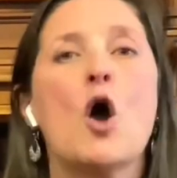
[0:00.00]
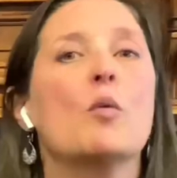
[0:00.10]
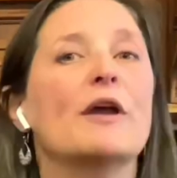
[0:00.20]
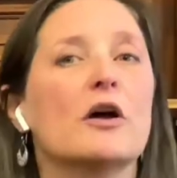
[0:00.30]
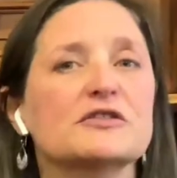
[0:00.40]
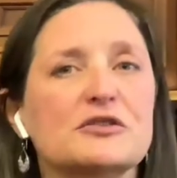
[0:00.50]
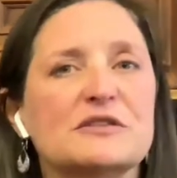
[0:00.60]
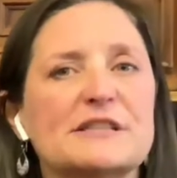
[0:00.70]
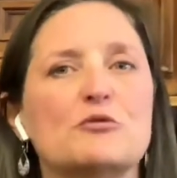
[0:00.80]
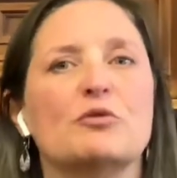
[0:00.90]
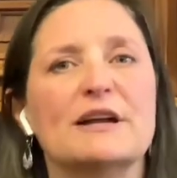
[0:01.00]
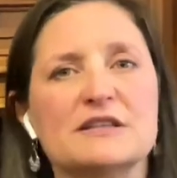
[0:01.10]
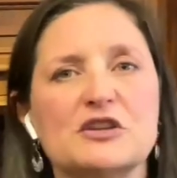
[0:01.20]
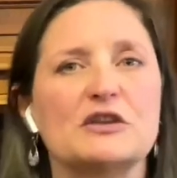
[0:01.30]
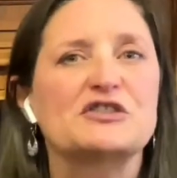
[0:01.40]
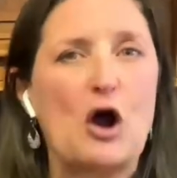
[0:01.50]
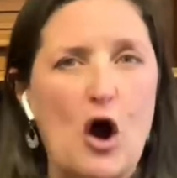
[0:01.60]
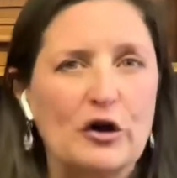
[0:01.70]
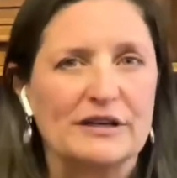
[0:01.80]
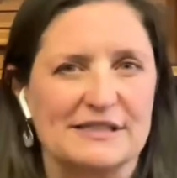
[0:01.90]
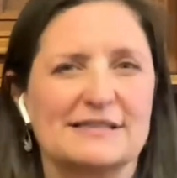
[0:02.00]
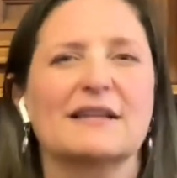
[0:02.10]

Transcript: We also see Renaissance artists,